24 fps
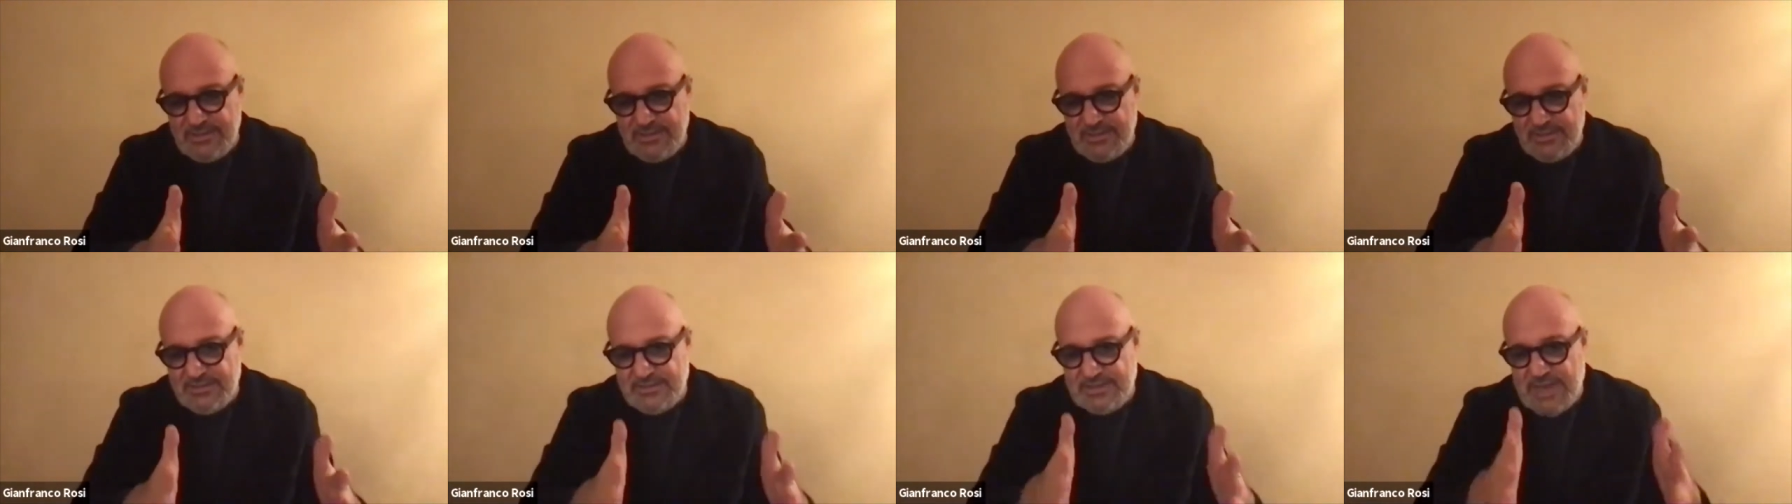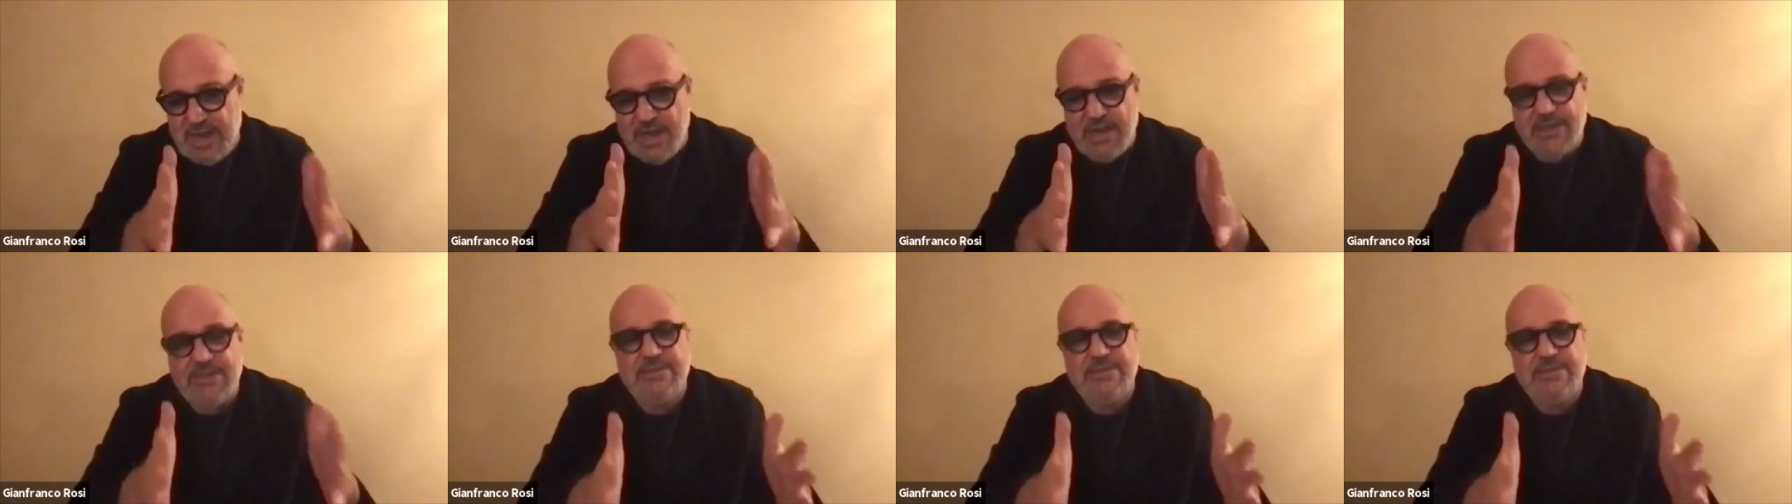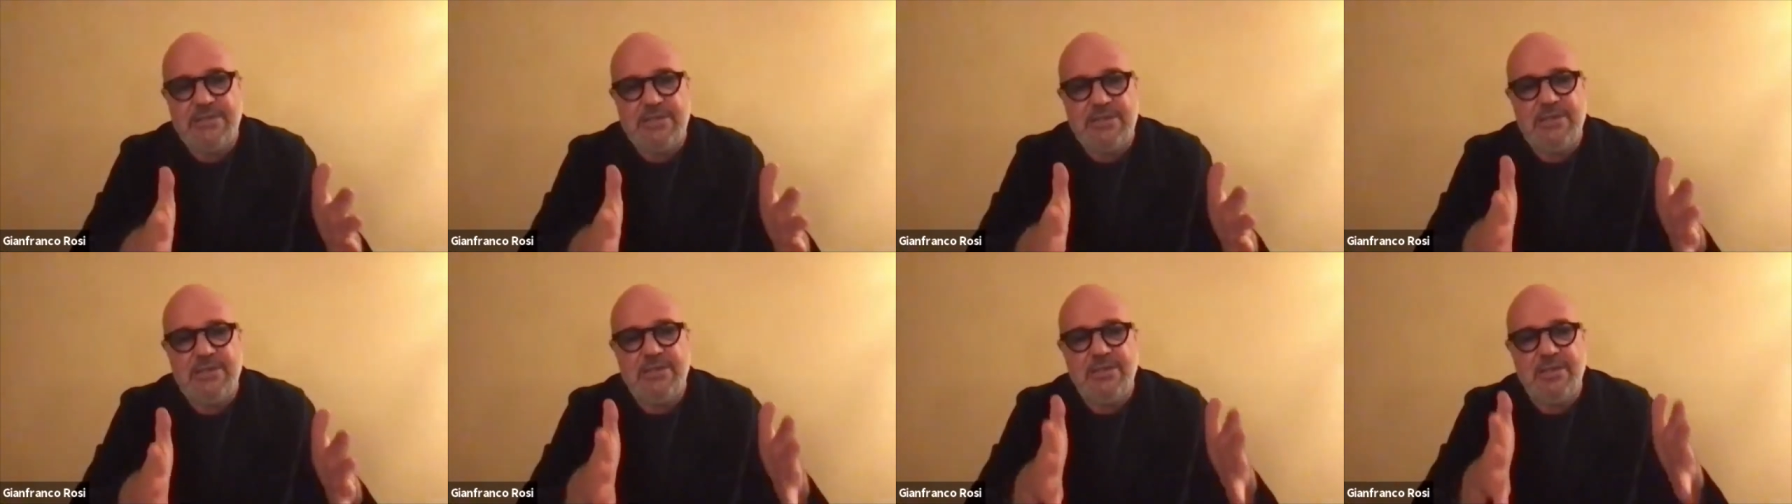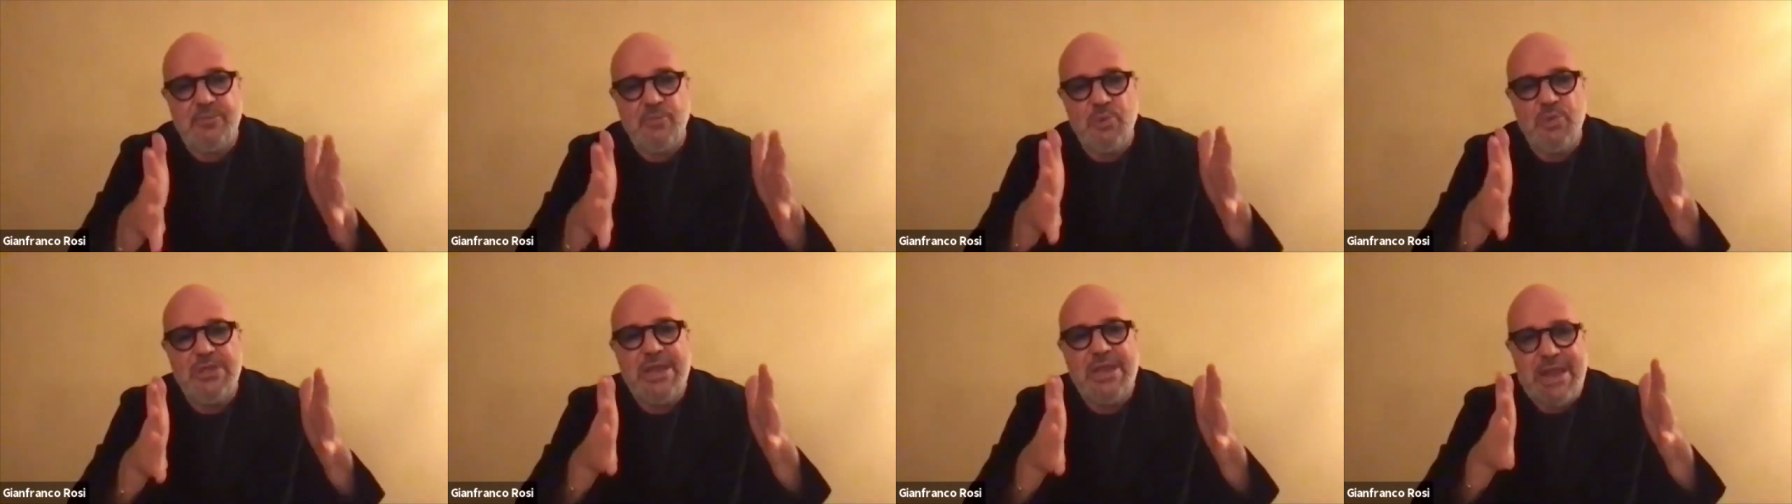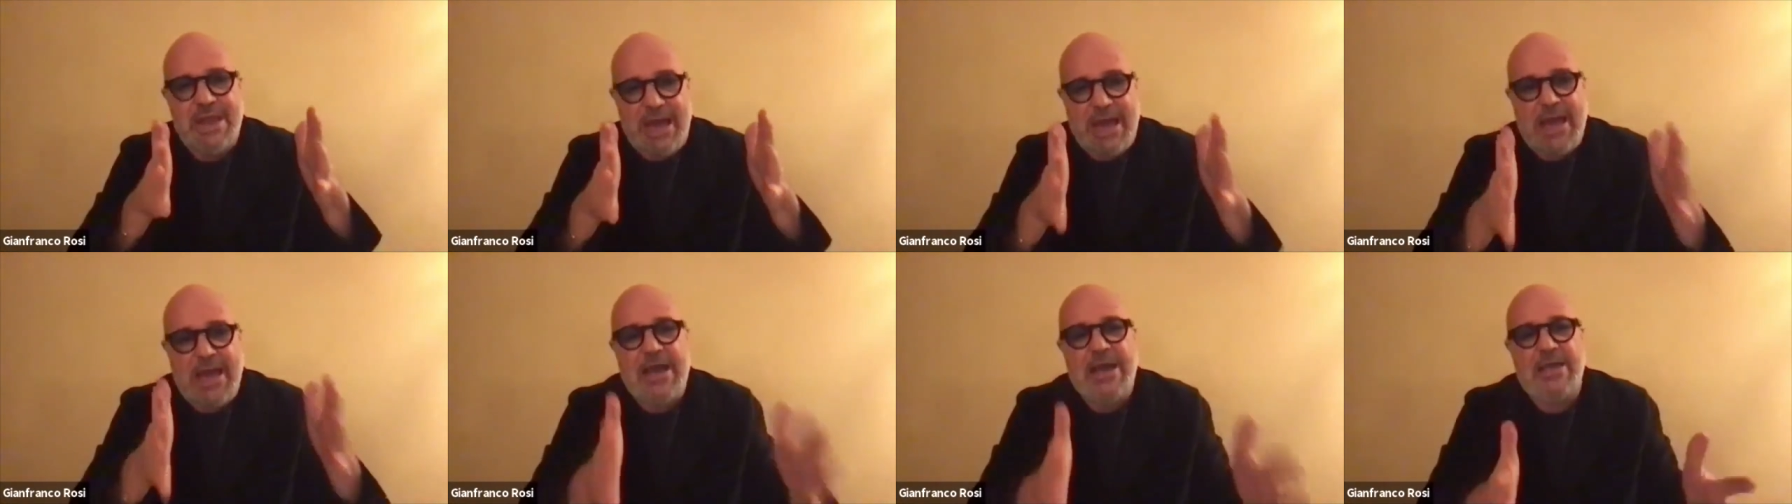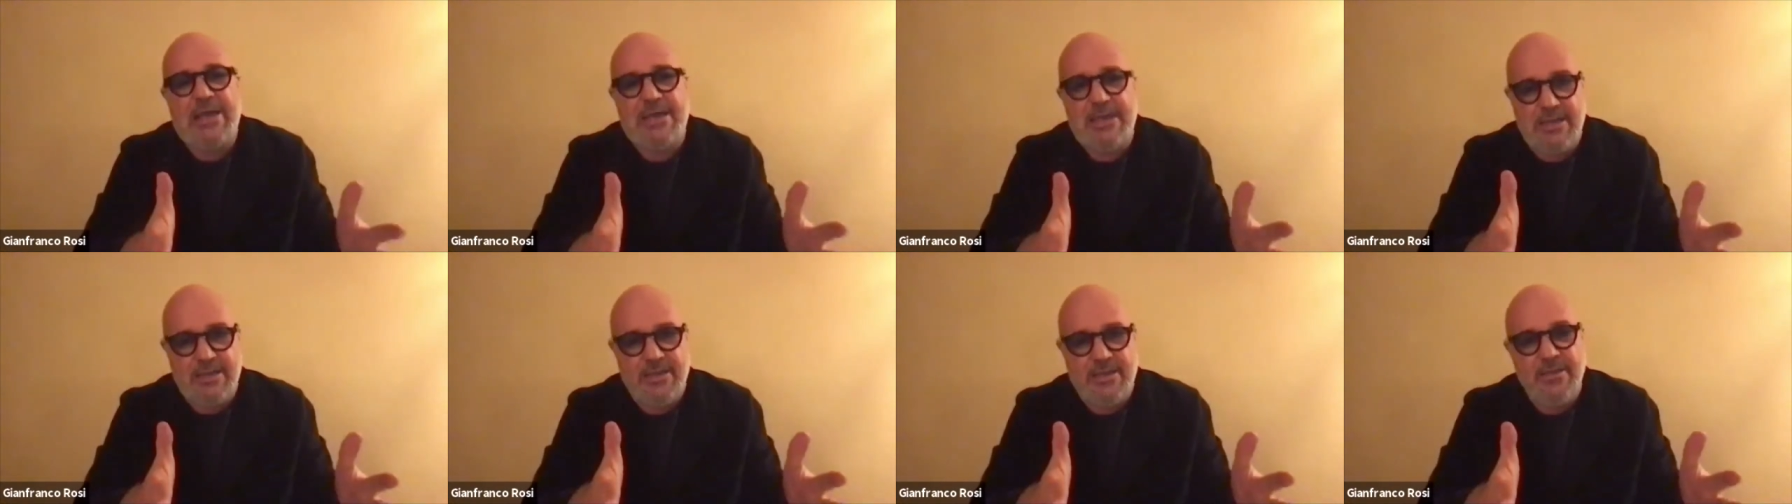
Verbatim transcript: starting with a lie.